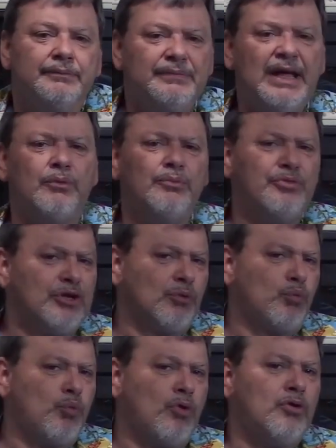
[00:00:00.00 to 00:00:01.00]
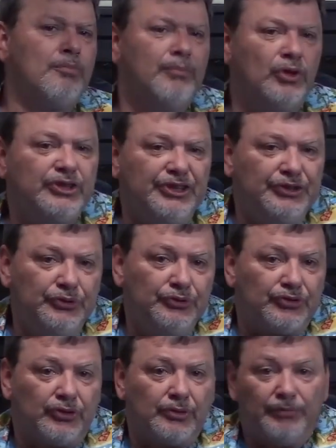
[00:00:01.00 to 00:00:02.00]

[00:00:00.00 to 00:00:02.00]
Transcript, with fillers: Now, there were multi-user,